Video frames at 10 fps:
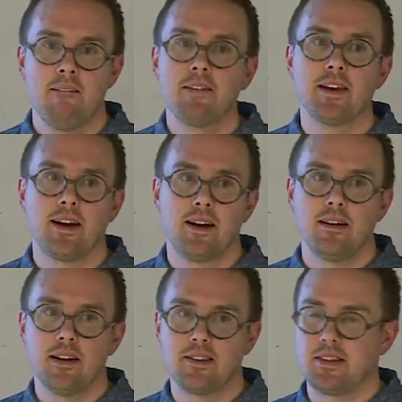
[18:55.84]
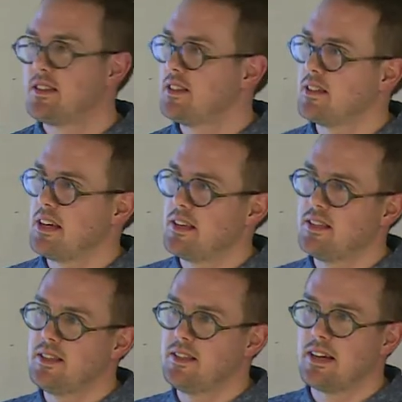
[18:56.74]
Yeah, and this
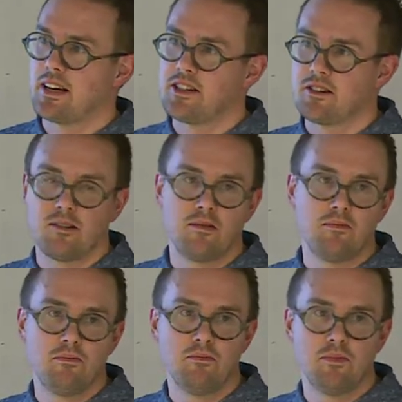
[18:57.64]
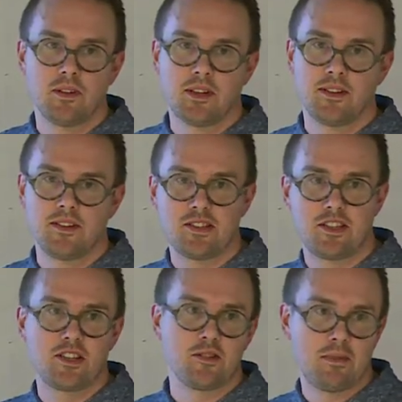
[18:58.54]
is the actual uh,
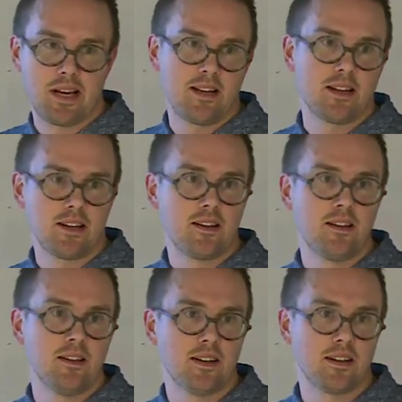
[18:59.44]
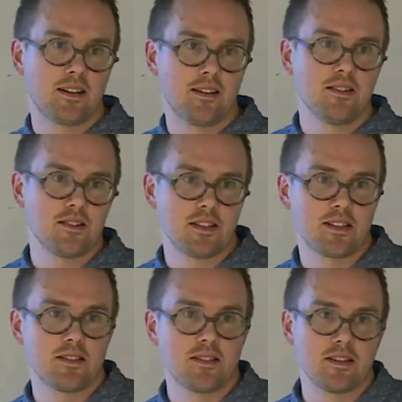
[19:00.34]
decision making. Like, so
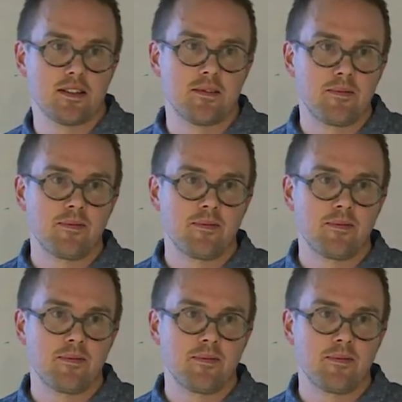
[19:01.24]
that's the